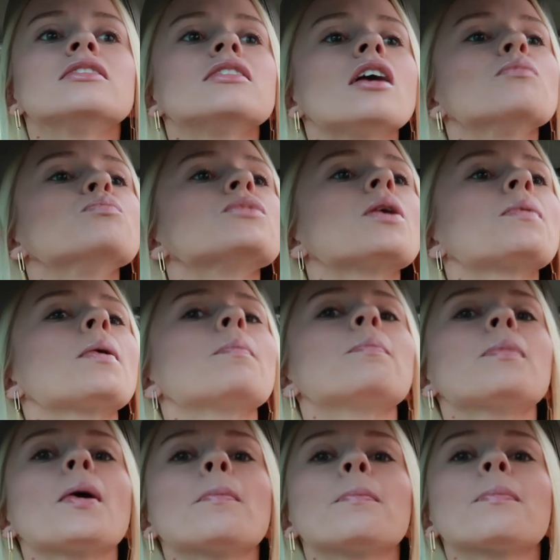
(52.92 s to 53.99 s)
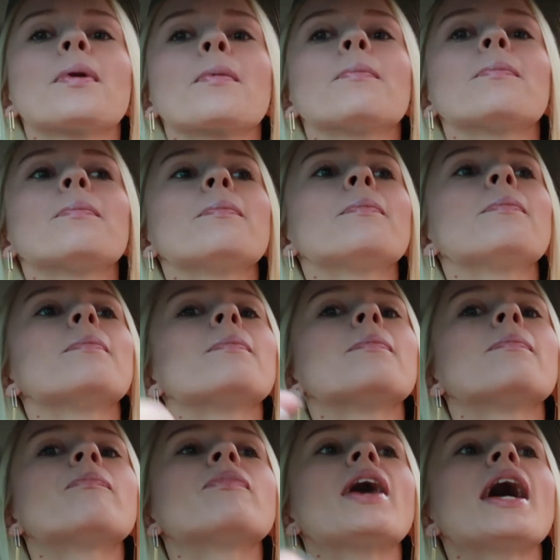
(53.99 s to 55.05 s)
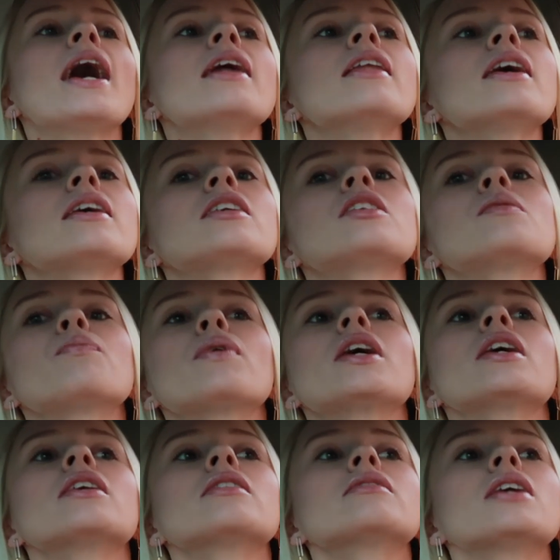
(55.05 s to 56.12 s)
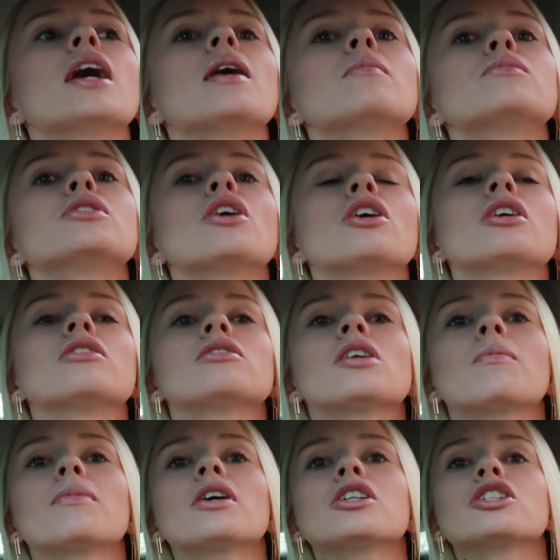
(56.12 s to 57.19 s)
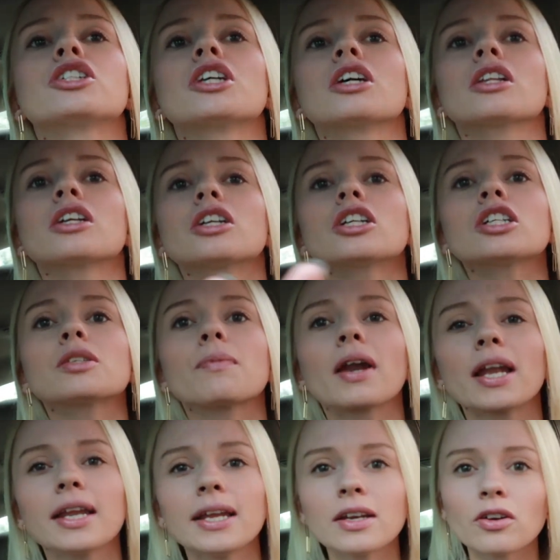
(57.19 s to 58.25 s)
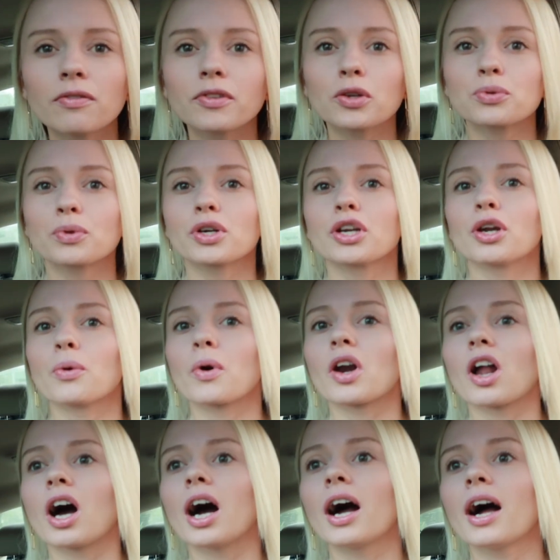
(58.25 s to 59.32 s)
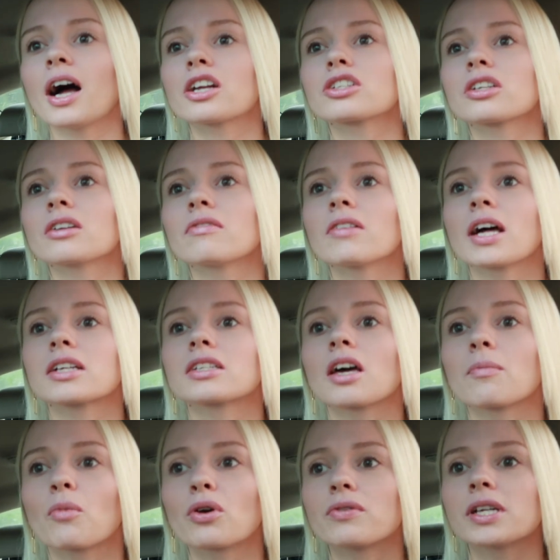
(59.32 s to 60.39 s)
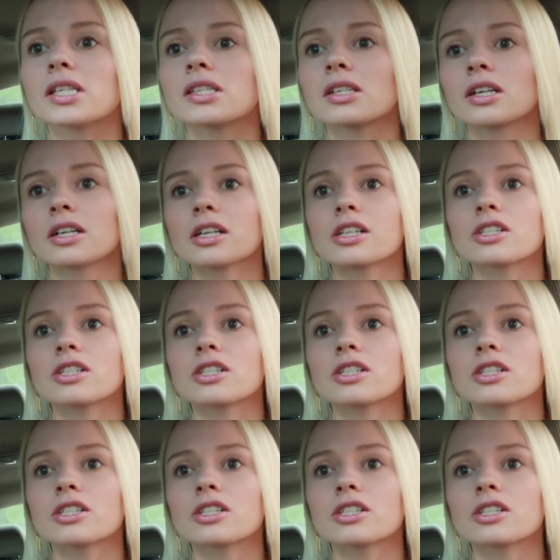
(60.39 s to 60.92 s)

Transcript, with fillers: Dum dum dum dum dum. They had like springtime or summer chillers, but I didn't know if those were new or not. I should have like done more research.